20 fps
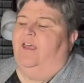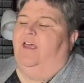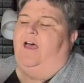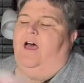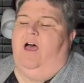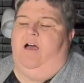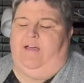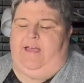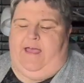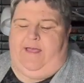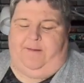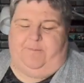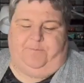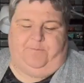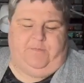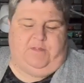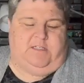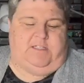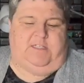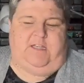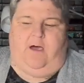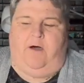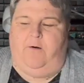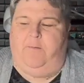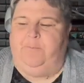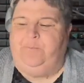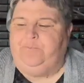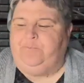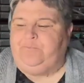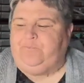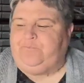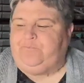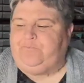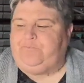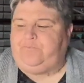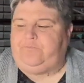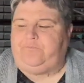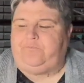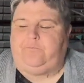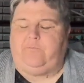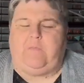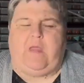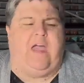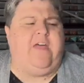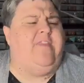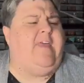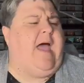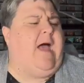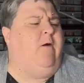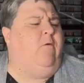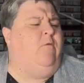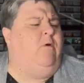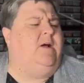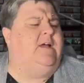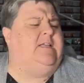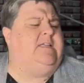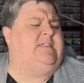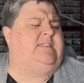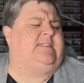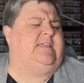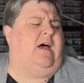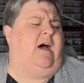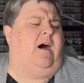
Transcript: Okay, so, and that was,